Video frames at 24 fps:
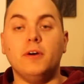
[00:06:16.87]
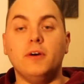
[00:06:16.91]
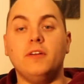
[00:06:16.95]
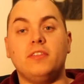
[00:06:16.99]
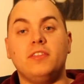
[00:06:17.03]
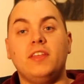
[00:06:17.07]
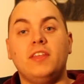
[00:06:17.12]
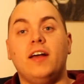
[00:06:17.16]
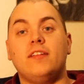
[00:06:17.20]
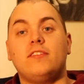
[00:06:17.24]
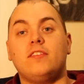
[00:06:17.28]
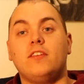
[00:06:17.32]

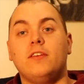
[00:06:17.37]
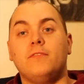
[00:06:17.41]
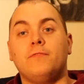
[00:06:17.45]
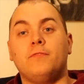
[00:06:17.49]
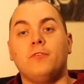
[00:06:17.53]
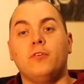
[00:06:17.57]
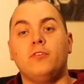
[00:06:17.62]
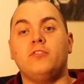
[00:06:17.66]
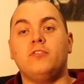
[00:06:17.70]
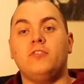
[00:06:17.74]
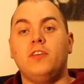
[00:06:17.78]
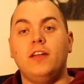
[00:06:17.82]
But that's it
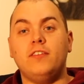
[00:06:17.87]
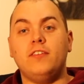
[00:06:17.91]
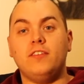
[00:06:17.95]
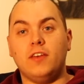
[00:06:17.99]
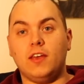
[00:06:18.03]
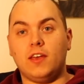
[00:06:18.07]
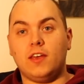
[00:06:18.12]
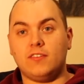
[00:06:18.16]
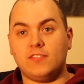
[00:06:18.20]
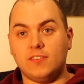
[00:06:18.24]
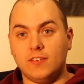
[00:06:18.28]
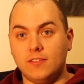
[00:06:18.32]
for
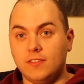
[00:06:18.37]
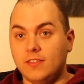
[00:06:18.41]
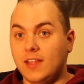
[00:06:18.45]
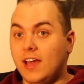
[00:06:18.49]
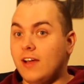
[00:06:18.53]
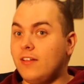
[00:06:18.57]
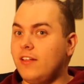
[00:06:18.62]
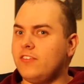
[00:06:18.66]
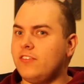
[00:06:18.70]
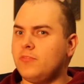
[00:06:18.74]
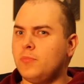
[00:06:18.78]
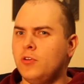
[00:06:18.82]
aesthetics, and
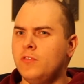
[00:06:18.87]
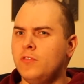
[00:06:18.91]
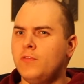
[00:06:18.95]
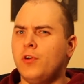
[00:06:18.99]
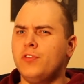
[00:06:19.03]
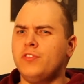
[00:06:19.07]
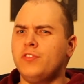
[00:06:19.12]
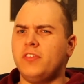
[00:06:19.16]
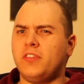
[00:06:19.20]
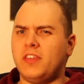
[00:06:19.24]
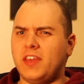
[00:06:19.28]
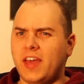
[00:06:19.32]
now let's move
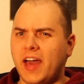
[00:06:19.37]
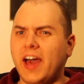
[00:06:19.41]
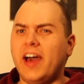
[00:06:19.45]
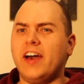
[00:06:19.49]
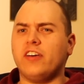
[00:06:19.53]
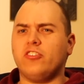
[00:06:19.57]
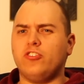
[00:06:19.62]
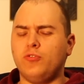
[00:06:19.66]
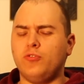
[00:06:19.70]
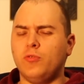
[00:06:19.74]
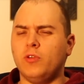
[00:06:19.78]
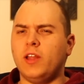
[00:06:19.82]
on to the
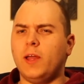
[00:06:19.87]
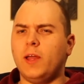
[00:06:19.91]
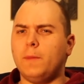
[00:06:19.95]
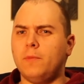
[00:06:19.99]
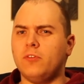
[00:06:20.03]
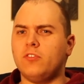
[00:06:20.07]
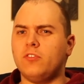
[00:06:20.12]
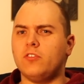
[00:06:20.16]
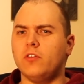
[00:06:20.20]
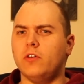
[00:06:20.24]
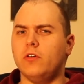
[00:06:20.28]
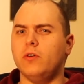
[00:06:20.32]
actual
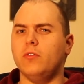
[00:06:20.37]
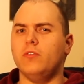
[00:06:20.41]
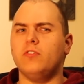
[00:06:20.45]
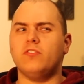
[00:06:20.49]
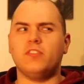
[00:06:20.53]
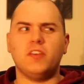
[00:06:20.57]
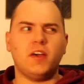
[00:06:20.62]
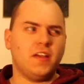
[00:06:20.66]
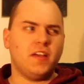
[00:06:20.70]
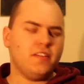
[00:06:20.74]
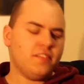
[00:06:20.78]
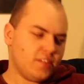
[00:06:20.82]

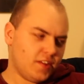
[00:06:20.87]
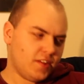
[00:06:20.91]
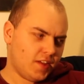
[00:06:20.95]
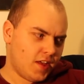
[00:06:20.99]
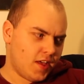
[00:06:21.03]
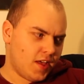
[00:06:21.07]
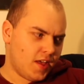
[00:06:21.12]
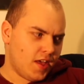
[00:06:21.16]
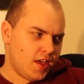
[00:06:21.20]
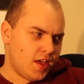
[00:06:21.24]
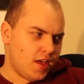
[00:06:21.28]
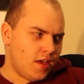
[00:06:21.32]
episodes, and,
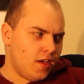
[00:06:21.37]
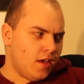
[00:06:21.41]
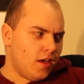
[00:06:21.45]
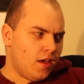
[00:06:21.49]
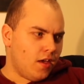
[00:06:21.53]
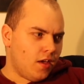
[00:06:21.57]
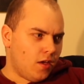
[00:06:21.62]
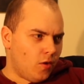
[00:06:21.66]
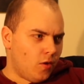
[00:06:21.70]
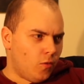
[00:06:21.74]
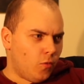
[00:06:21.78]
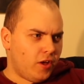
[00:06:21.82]

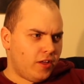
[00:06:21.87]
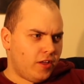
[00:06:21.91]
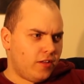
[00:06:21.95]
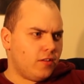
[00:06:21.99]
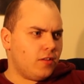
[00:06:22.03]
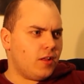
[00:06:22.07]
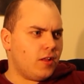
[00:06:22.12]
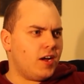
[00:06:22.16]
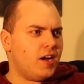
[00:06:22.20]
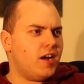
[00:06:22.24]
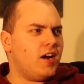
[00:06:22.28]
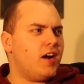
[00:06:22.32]

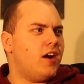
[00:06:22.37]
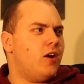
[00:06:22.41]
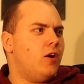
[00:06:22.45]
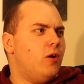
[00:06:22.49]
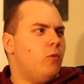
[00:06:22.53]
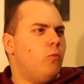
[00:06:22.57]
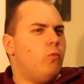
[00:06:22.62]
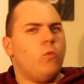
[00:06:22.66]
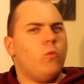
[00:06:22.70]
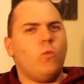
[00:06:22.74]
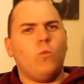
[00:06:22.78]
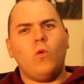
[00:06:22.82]
well,
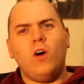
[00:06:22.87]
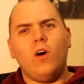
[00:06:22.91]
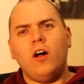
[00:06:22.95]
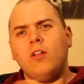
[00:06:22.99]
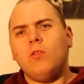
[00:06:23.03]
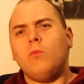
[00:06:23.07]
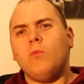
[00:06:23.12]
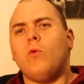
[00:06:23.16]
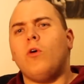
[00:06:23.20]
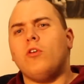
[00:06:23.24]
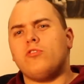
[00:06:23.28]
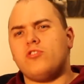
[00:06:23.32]

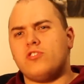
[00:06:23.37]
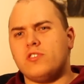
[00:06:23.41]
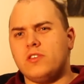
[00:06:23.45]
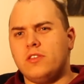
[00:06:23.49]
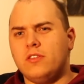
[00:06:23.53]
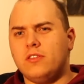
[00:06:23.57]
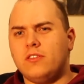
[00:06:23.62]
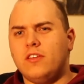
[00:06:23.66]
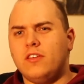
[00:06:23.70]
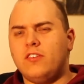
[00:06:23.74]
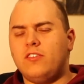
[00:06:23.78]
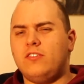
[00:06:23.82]
while
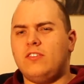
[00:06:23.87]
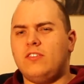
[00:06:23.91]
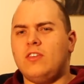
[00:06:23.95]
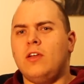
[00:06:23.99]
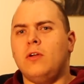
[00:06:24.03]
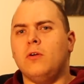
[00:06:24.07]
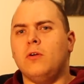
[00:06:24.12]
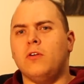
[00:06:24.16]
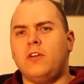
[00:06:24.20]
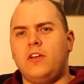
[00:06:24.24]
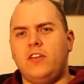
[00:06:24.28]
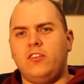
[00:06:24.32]
watching this
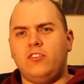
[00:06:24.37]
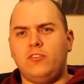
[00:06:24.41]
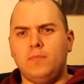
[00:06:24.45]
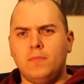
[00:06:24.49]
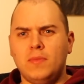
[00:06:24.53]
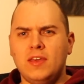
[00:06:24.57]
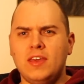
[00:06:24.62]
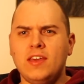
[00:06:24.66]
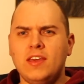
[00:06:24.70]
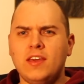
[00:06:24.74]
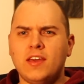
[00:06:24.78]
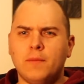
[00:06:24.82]
series,
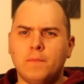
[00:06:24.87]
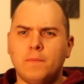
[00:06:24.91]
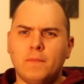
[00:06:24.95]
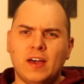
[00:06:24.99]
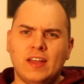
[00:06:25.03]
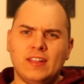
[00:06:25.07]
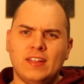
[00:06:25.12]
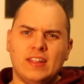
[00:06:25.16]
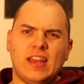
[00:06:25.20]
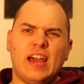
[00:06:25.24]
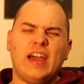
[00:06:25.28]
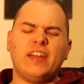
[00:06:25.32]
me and
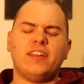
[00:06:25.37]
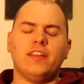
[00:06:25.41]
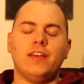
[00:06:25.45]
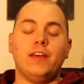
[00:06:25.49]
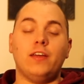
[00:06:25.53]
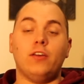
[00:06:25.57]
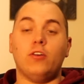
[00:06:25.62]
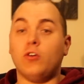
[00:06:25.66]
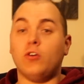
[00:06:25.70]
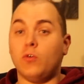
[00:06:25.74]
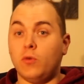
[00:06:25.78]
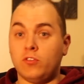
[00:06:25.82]
my
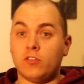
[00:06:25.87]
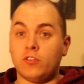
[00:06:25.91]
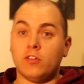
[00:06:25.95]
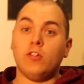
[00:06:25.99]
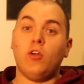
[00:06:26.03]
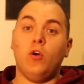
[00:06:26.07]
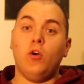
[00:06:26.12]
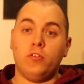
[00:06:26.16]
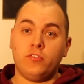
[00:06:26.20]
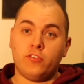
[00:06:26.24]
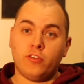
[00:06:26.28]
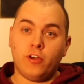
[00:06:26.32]
nanny, who is a
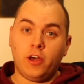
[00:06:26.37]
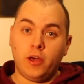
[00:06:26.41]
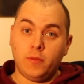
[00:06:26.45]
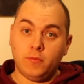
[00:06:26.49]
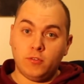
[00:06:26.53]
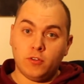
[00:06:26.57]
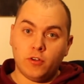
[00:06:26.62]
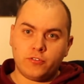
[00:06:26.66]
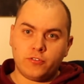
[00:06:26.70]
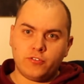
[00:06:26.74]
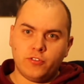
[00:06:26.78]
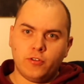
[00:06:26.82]
long-time
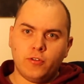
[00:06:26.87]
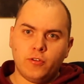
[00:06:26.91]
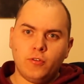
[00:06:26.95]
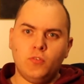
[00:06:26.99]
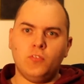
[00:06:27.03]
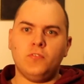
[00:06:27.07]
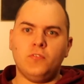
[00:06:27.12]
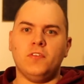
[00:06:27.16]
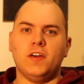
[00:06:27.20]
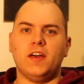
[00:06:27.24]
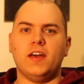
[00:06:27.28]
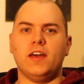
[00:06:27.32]
Doctor
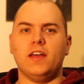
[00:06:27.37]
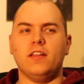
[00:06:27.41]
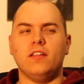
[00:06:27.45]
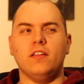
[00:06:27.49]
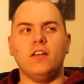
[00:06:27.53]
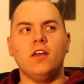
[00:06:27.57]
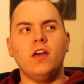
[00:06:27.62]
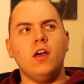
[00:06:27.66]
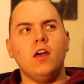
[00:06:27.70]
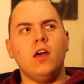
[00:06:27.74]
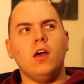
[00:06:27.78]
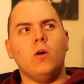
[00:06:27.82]
Who
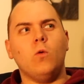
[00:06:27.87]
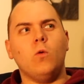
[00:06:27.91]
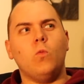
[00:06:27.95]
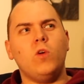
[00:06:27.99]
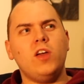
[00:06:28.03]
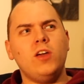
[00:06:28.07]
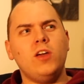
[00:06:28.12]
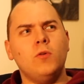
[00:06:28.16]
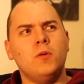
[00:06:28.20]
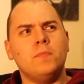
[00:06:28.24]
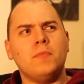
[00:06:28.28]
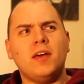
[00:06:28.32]
fan,
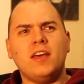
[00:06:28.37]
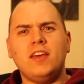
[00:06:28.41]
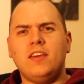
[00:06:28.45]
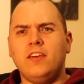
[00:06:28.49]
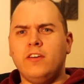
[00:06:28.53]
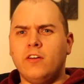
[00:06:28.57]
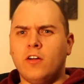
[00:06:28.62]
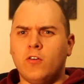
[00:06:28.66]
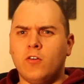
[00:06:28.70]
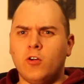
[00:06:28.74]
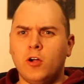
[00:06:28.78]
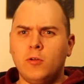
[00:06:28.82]
we were
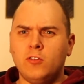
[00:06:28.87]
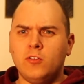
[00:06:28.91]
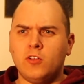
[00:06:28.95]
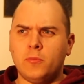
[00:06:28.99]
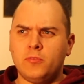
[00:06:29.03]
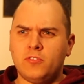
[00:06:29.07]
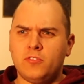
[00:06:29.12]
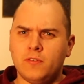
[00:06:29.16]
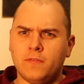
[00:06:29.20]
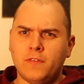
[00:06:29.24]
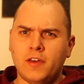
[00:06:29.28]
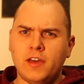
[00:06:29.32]
making our own
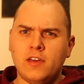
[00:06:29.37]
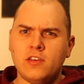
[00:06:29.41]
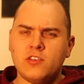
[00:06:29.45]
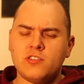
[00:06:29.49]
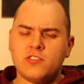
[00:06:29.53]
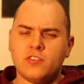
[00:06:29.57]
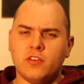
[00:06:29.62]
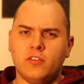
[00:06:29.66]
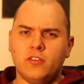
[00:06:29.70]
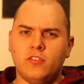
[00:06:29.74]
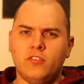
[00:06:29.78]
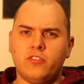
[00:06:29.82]

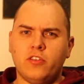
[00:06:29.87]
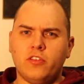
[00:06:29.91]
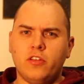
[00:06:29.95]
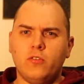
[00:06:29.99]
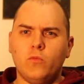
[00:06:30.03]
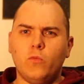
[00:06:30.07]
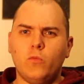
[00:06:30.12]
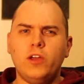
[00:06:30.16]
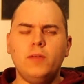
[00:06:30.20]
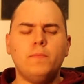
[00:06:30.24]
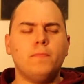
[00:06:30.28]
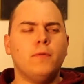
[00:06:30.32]
observations,
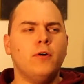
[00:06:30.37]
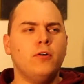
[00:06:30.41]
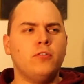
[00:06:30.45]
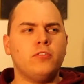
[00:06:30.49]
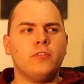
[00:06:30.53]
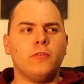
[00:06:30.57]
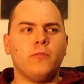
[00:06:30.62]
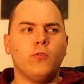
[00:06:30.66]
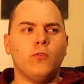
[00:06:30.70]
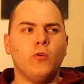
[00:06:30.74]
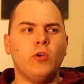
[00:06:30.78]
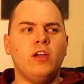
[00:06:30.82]
and we
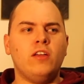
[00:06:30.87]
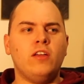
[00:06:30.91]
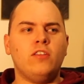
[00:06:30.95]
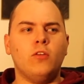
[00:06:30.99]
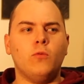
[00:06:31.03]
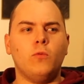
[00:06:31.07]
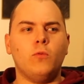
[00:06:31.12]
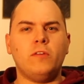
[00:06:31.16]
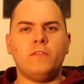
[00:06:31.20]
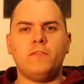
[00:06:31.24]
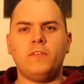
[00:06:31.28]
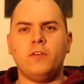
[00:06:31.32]
both agreed
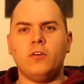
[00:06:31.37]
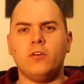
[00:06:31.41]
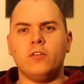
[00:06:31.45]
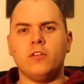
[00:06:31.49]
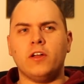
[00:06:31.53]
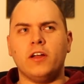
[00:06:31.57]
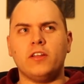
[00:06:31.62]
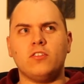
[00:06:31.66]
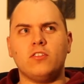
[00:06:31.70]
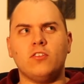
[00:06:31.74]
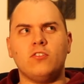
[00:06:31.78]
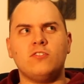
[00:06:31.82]
that we feel
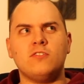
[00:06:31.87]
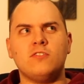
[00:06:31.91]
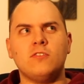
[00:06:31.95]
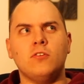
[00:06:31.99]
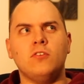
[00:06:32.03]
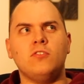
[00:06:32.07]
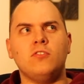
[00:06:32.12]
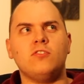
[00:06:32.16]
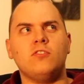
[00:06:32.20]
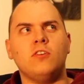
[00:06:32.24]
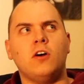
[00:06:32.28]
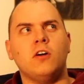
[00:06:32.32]
like the
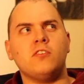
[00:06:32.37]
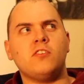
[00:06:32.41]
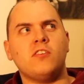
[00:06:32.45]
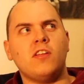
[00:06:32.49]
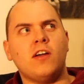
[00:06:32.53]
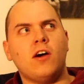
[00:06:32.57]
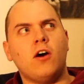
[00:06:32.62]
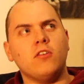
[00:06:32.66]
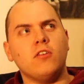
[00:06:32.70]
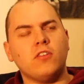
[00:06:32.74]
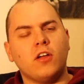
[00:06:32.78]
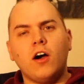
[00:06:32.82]
series started
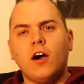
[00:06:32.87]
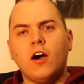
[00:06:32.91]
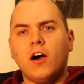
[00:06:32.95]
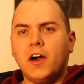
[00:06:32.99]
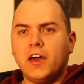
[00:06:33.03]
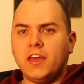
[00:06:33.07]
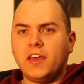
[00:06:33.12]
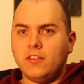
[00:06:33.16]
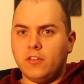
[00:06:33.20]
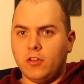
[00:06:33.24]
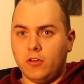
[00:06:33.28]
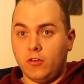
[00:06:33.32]
out on a
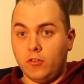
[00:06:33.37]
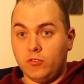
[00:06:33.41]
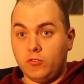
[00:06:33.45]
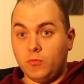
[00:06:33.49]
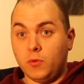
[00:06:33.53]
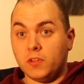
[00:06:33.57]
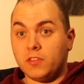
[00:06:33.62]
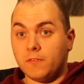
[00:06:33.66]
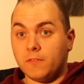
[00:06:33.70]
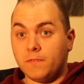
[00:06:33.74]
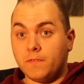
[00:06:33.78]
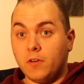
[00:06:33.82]
high note
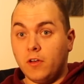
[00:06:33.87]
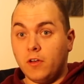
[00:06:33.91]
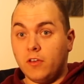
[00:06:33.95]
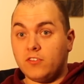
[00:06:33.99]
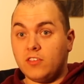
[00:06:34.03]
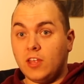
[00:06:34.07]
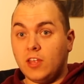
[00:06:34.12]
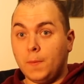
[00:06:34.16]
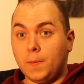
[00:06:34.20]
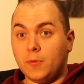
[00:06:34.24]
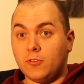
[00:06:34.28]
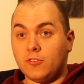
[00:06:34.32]
with the
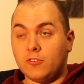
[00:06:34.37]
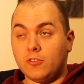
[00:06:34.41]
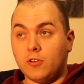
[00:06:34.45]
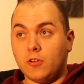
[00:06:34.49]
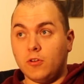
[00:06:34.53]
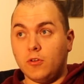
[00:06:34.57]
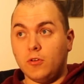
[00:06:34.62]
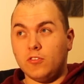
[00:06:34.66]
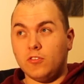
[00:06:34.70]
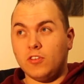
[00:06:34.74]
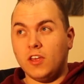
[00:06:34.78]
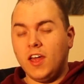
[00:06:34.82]
first
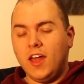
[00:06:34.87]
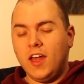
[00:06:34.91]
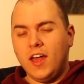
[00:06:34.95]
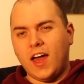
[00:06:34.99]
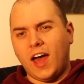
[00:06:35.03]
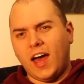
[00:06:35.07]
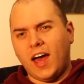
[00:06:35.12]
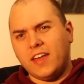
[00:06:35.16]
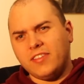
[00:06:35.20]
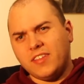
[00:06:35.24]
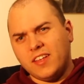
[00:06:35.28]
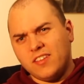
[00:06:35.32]
episode,
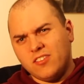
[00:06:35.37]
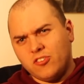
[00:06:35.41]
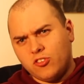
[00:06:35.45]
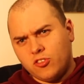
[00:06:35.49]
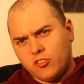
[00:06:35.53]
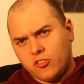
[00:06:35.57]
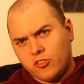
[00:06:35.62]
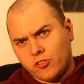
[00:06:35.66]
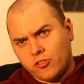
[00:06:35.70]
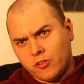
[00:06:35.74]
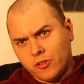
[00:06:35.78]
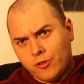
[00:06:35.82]
and then
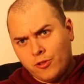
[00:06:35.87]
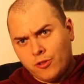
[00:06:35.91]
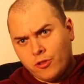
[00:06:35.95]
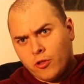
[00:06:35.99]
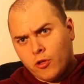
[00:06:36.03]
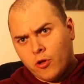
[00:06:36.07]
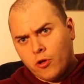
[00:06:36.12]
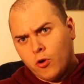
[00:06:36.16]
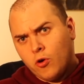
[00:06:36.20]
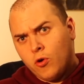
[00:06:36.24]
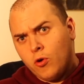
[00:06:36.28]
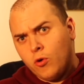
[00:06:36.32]

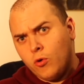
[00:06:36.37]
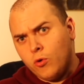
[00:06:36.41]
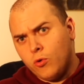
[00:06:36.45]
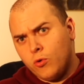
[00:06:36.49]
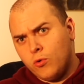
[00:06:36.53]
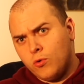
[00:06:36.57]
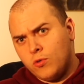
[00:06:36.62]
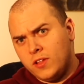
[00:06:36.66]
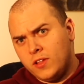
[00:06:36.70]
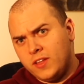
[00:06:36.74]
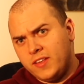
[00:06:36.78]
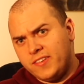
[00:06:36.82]

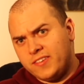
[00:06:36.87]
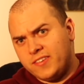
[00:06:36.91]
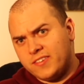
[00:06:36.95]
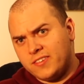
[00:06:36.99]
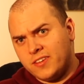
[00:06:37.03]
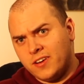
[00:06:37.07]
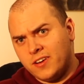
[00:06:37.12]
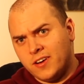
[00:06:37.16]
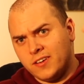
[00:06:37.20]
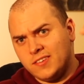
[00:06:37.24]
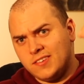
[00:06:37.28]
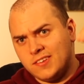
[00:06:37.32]
slowly
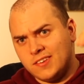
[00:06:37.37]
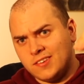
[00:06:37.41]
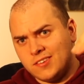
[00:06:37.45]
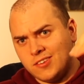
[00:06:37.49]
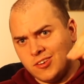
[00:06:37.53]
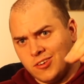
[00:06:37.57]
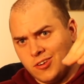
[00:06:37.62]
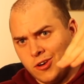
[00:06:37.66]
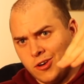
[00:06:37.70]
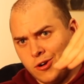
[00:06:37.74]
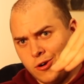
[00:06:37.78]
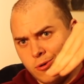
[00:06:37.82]
started
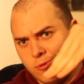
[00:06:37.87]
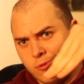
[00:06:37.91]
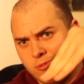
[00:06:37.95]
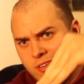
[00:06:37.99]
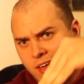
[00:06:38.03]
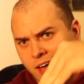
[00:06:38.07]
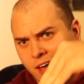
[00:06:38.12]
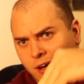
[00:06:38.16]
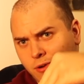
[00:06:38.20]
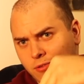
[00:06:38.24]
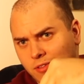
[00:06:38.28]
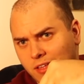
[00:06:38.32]
to go
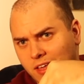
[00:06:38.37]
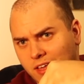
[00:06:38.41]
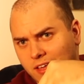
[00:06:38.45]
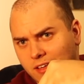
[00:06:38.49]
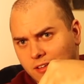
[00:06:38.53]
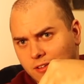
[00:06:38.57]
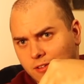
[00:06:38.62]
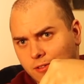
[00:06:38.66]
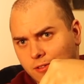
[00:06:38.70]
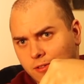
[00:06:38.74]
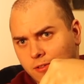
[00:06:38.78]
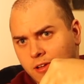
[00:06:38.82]

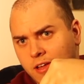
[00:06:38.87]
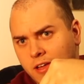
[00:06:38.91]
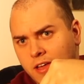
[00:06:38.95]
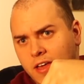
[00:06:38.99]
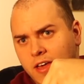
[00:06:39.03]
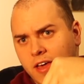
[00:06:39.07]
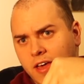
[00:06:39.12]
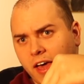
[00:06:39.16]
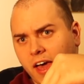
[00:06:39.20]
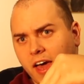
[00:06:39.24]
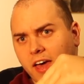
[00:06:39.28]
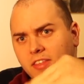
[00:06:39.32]
downhill,
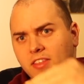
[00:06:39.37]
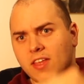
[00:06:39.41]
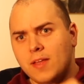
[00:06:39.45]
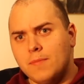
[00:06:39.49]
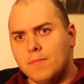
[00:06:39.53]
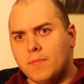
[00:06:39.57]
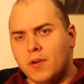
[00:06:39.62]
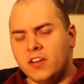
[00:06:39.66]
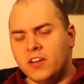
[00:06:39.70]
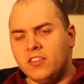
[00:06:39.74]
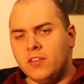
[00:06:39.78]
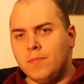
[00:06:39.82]
and
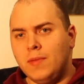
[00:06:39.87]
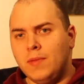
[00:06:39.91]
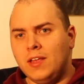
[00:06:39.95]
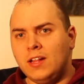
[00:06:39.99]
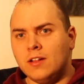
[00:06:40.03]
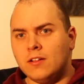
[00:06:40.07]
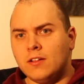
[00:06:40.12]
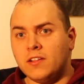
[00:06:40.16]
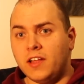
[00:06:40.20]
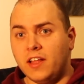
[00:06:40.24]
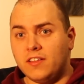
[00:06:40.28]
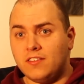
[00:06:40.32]
then by the
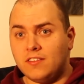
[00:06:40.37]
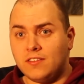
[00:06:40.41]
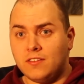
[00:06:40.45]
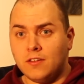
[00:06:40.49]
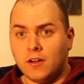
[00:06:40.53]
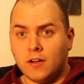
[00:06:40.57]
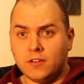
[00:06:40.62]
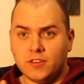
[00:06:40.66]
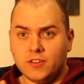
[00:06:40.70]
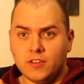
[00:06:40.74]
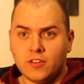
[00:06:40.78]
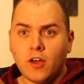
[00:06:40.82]
middle it
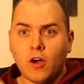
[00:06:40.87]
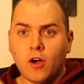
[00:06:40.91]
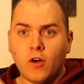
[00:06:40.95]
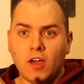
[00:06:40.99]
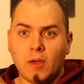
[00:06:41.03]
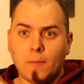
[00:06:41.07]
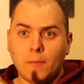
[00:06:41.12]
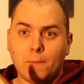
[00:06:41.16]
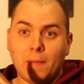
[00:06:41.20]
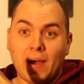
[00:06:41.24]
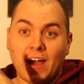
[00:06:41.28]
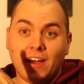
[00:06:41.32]
started
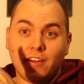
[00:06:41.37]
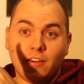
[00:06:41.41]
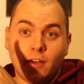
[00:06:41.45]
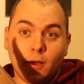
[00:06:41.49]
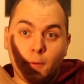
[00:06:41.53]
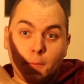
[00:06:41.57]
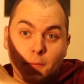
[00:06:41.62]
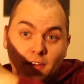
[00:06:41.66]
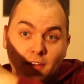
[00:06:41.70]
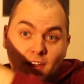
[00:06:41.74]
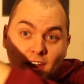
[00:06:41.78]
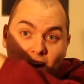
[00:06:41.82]
going back
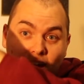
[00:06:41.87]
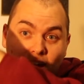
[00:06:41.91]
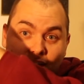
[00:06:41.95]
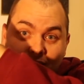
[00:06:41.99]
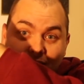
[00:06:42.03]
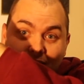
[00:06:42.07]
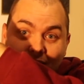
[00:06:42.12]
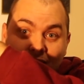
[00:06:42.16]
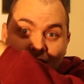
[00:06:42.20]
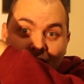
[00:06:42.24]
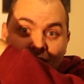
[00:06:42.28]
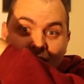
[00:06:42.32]
up
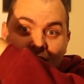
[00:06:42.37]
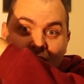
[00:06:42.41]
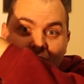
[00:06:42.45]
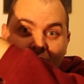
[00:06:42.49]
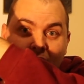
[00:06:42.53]
again.